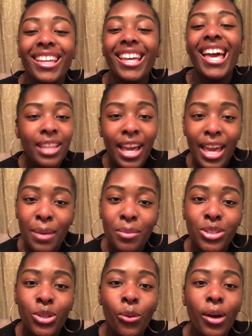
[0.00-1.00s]
Not able
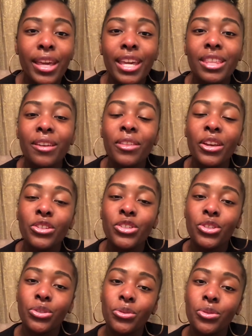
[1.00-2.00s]
to wear any of their
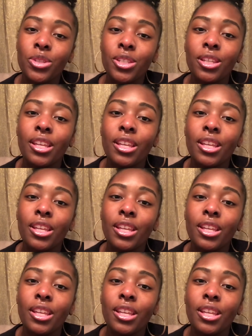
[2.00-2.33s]
shoes.